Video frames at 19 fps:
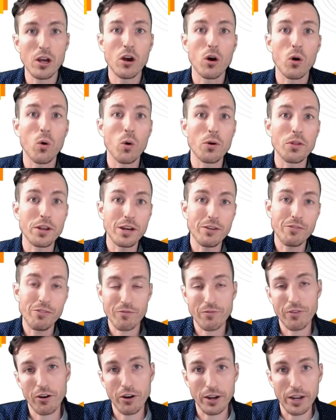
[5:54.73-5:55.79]
or the different
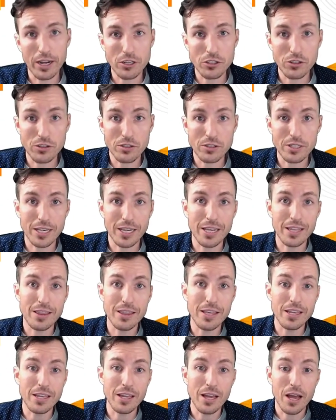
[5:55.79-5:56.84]
variations in
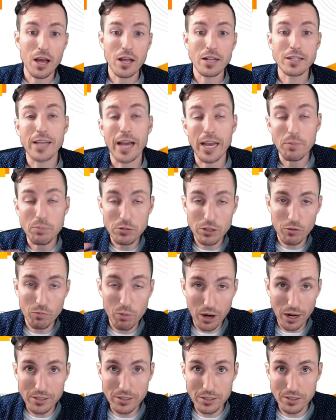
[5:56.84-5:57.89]
the types of
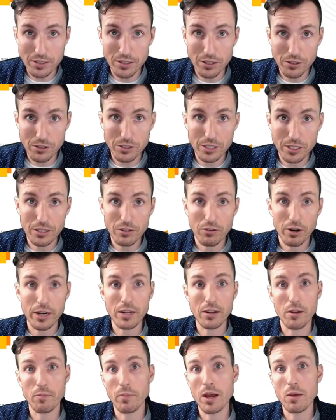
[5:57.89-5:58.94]
processes they're seeing, right?
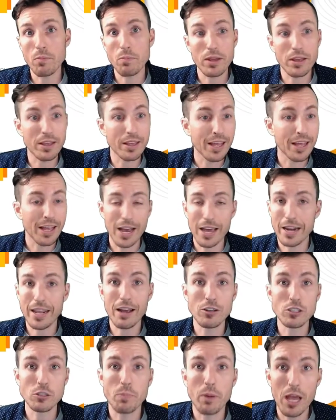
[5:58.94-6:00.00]
It might be an
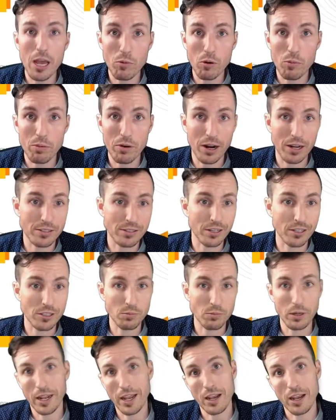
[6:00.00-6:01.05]
accounts payable process,
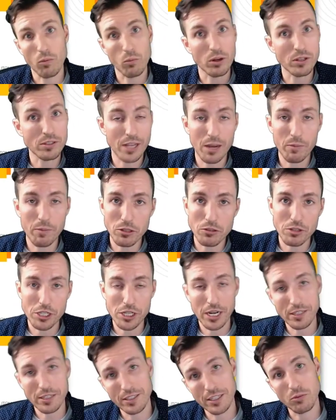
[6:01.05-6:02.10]
but hey, one time it's
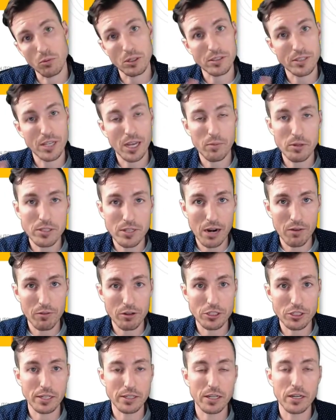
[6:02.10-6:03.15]
rejected, one time it's
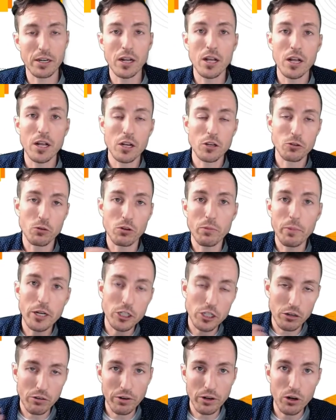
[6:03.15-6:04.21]
rejected. So I want to make
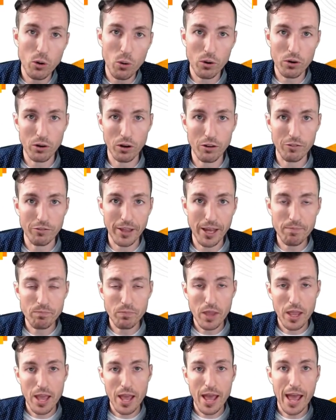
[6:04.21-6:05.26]
sure we record all of that.
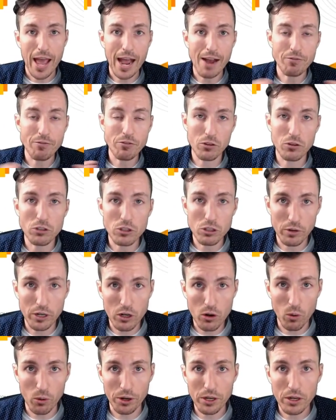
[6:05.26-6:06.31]
After those are
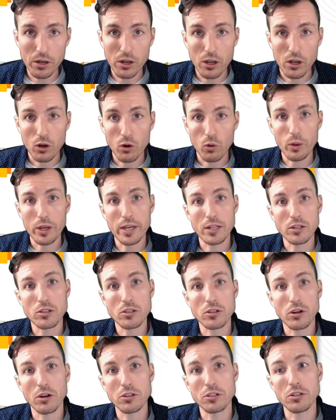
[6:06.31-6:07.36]
recorded, we can
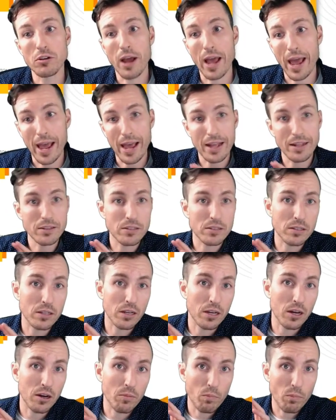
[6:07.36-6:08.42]
start to add
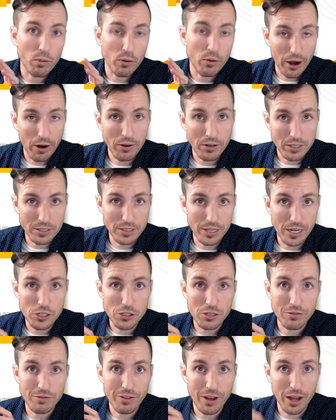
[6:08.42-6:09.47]
some
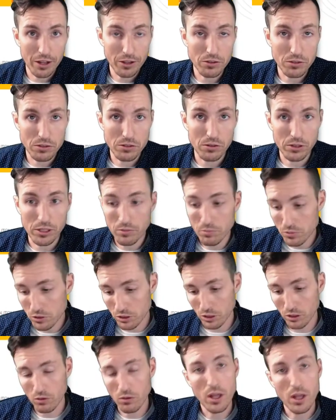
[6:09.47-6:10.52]
prioritization values to them.
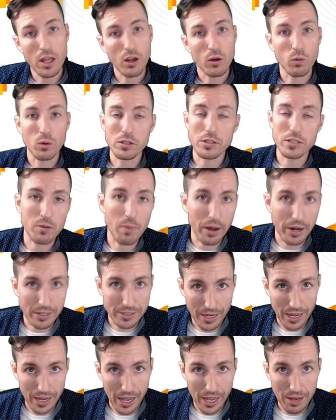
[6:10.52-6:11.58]
So what's the amount of
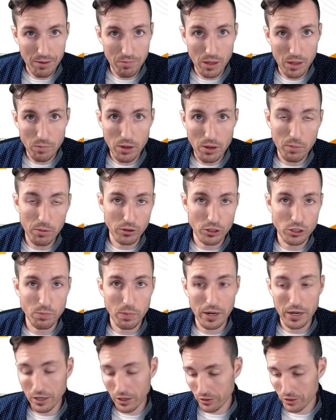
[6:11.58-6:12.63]
time that people are
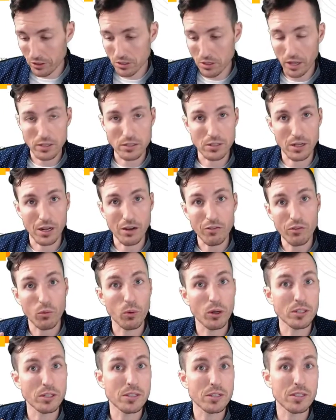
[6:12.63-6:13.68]
spending on this kind of stuff?
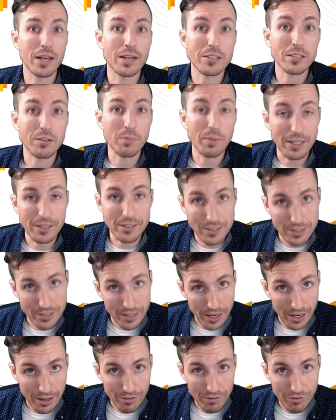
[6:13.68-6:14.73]
What's the estimated
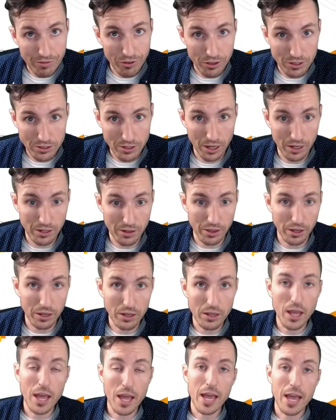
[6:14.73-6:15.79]
save for this kind of thing?
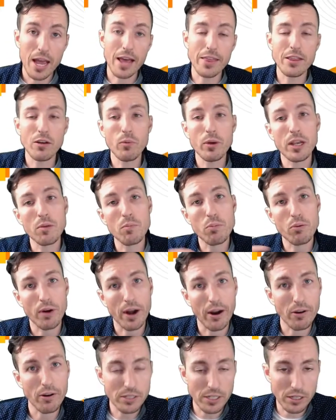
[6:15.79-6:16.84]
And then we can
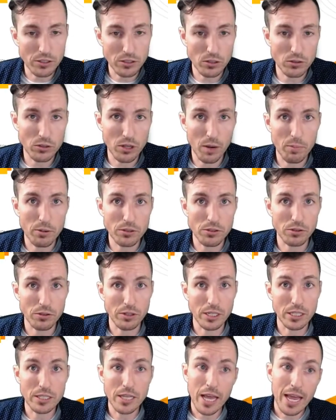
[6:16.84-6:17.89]
prioritize those
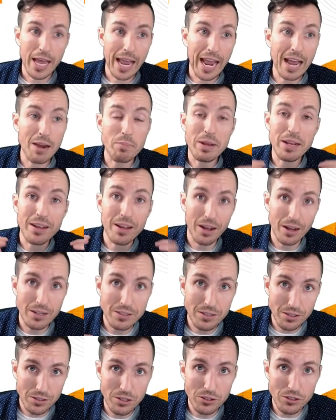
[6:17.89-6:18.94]
opportunities. And because
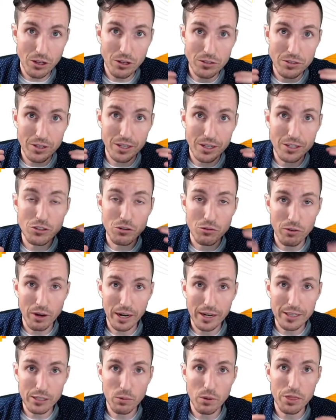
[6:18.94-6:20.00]
this is all done
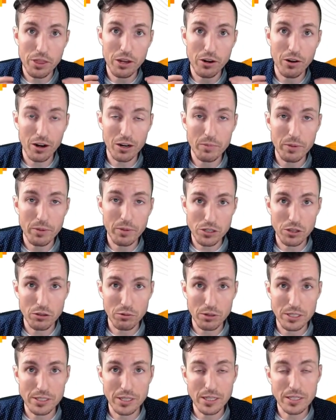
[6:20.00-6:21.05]
directly within Automation
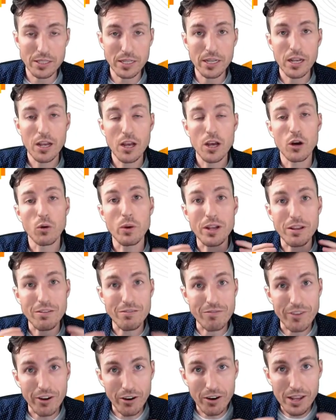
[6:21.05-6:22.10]
360, we can
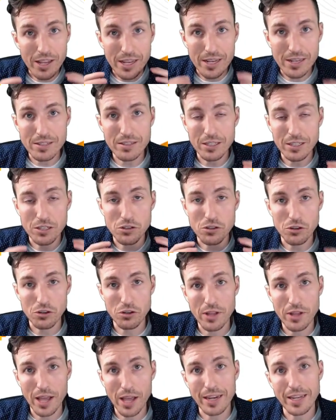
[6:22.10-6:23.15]
very easily turn
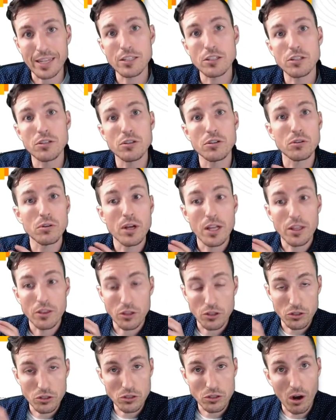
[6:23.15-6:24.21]
that into the
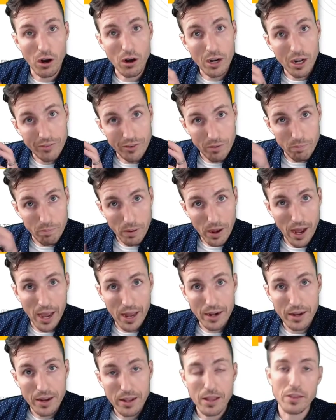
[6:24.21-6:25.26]
start of a
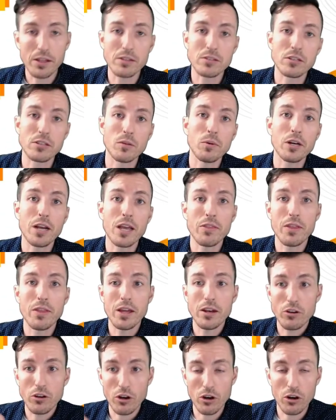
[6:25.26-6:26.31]
bot that someone can
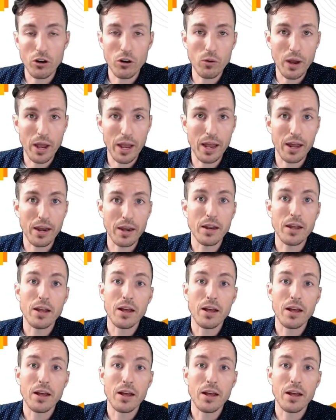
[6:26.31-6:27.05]
then go and